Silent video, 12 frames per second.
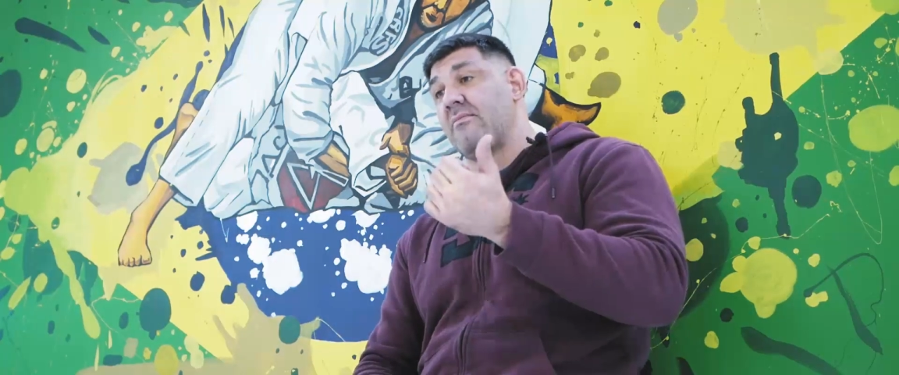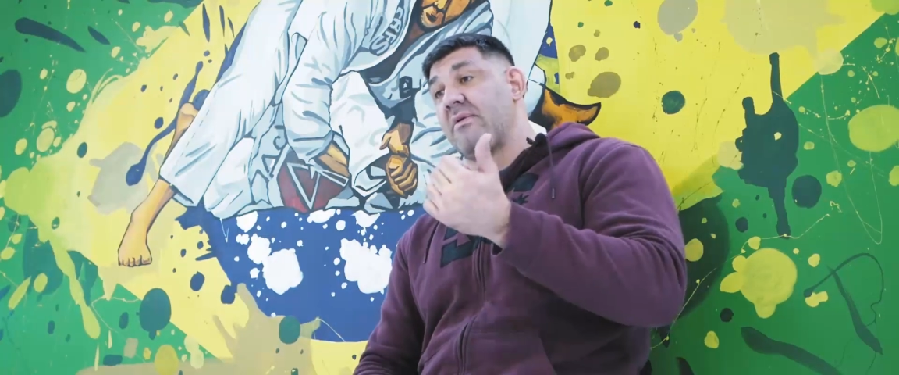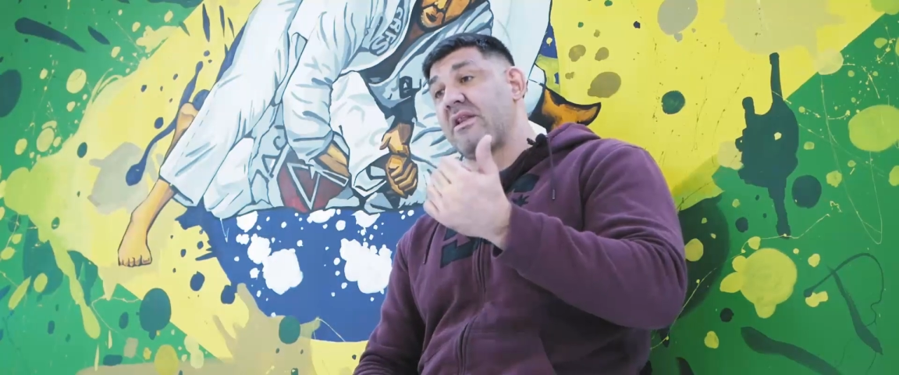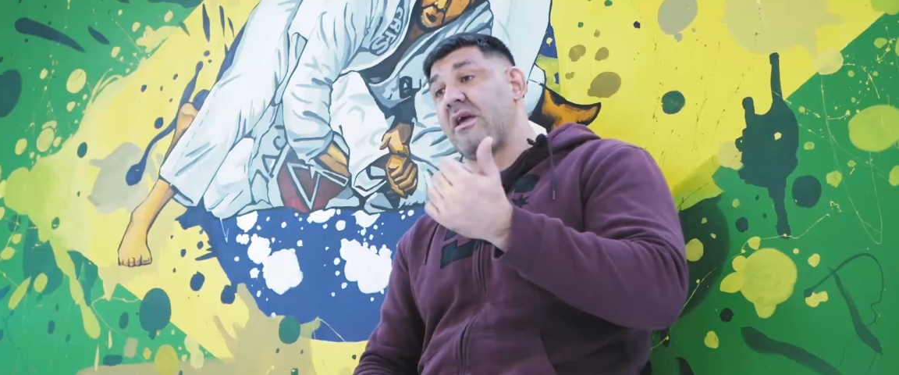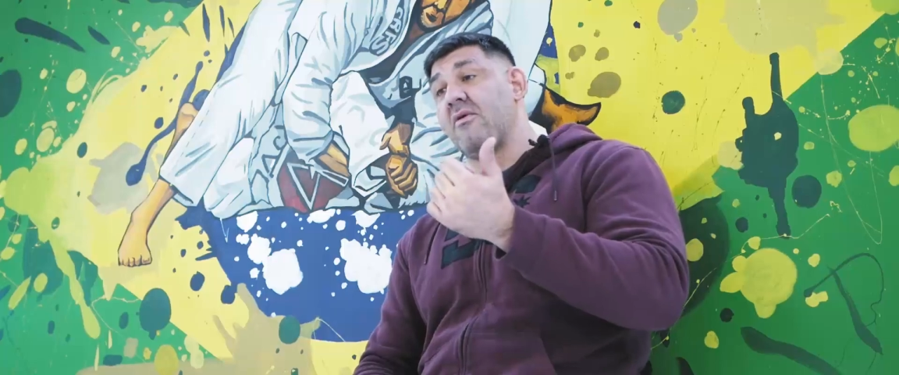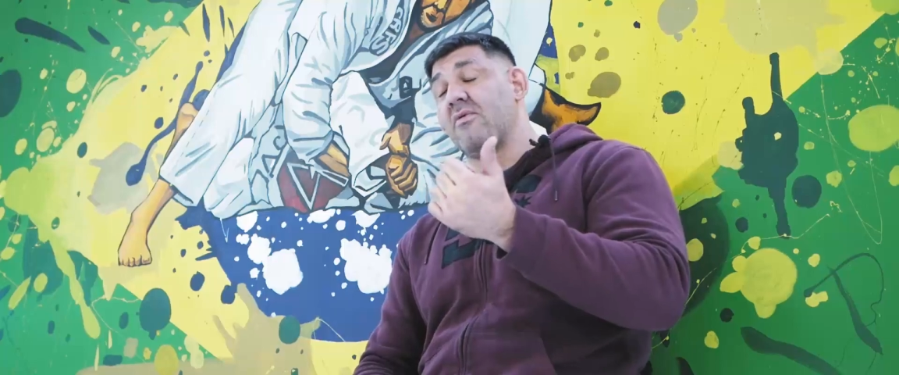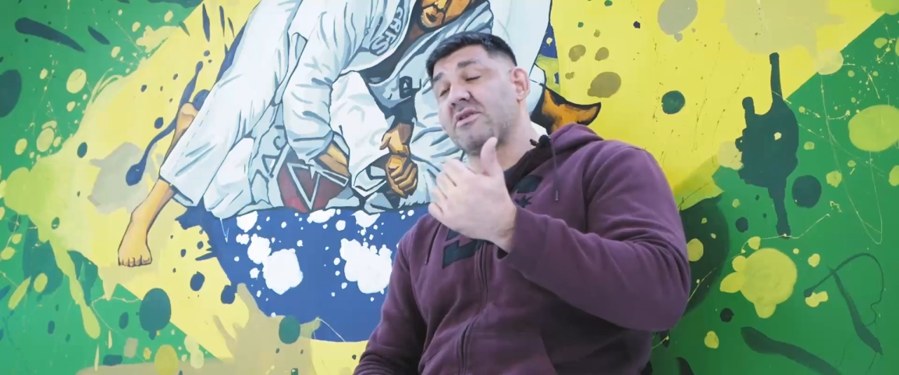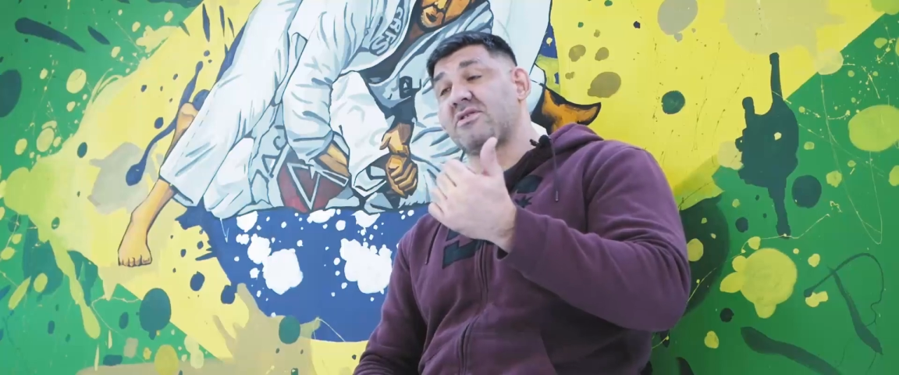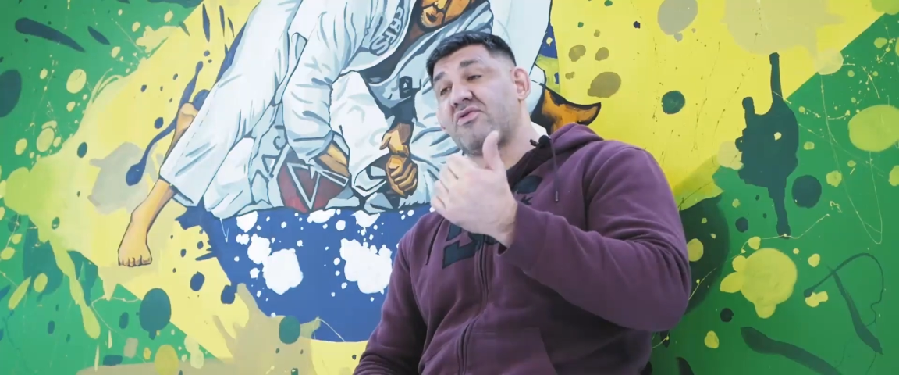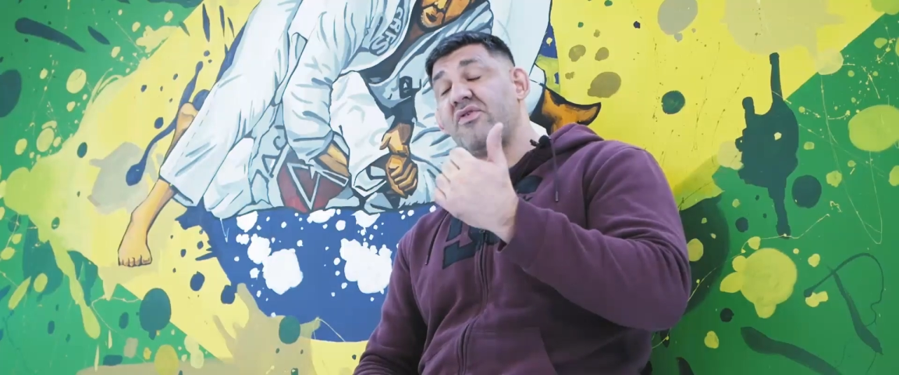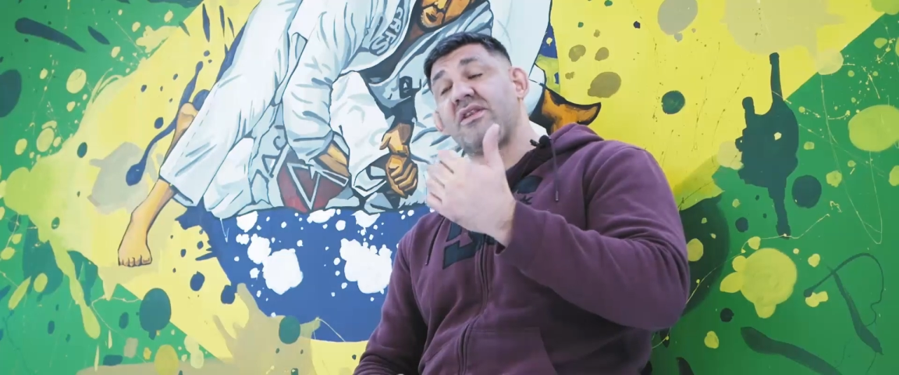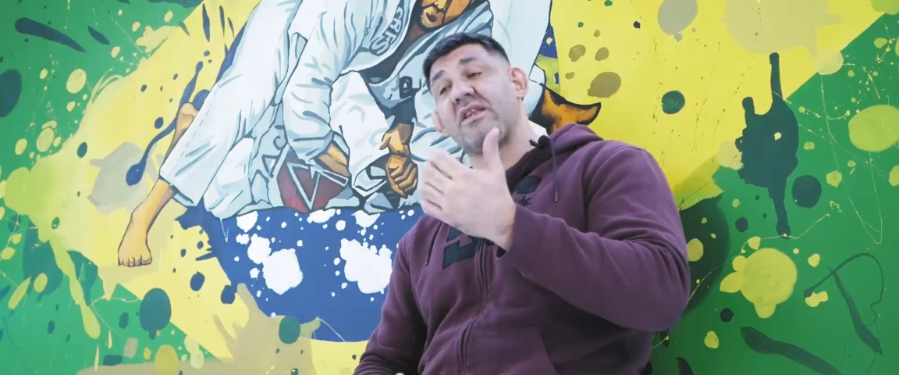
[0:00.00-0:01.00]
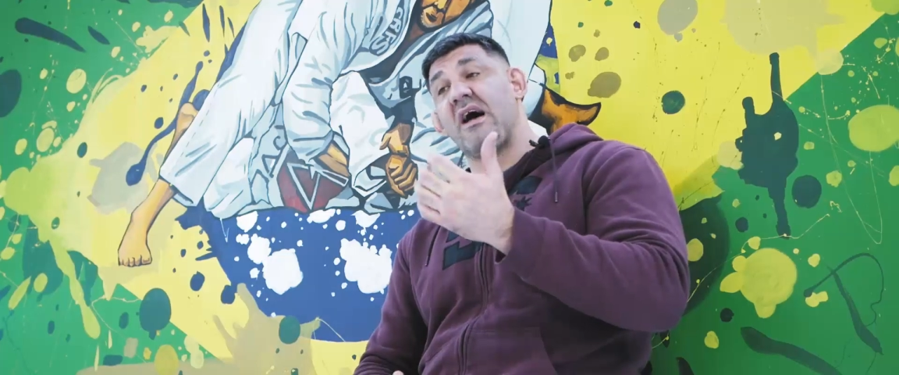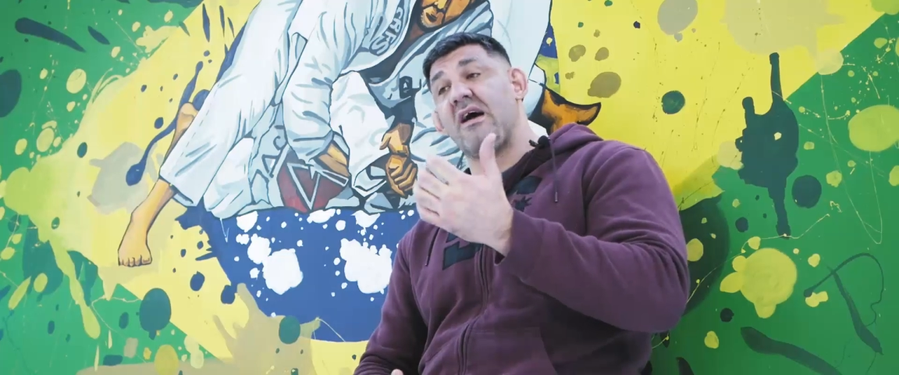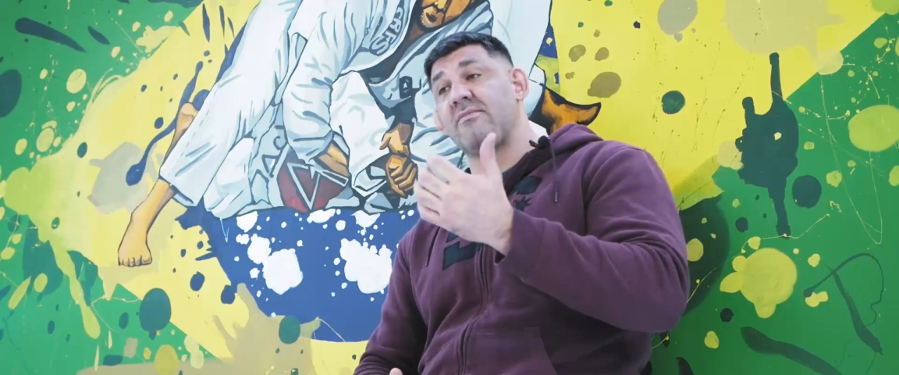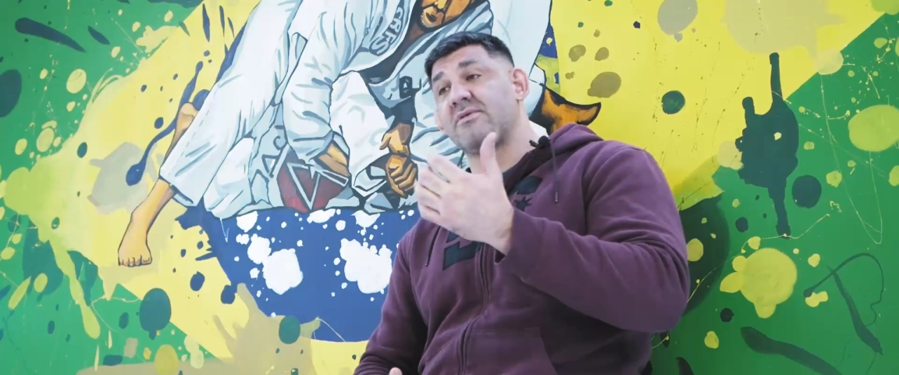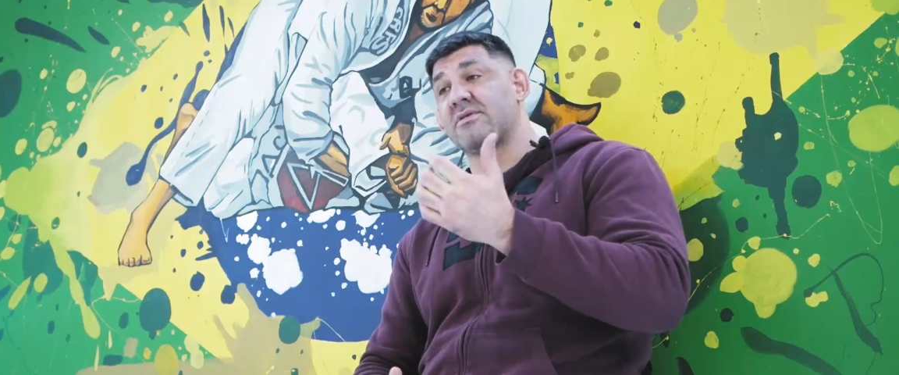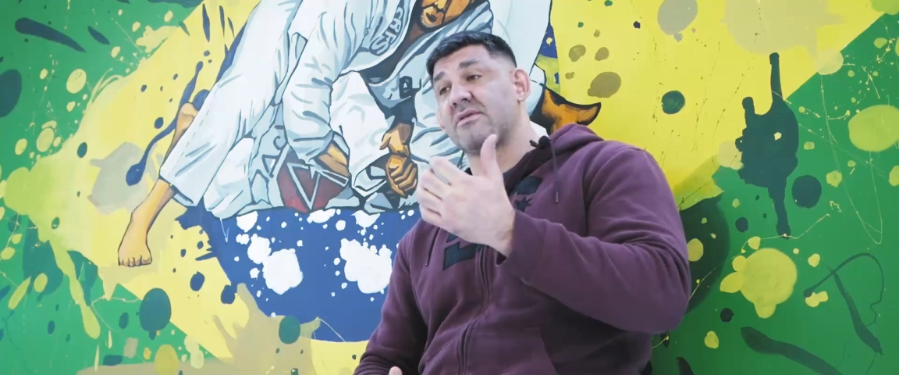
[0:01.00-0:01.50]
but he was 3
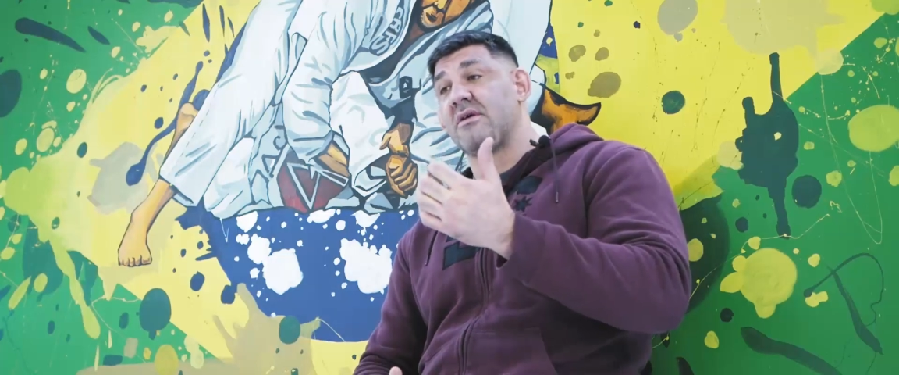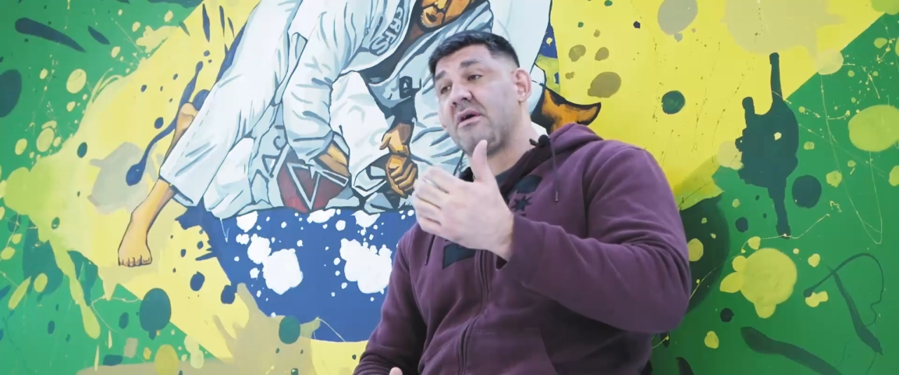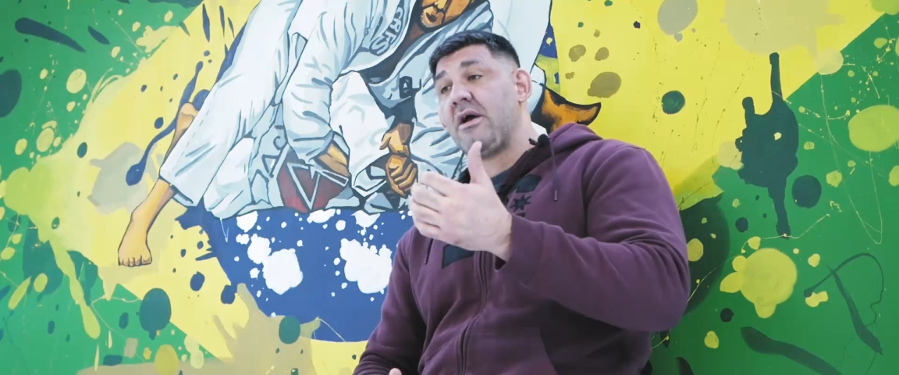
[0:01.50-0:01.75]
times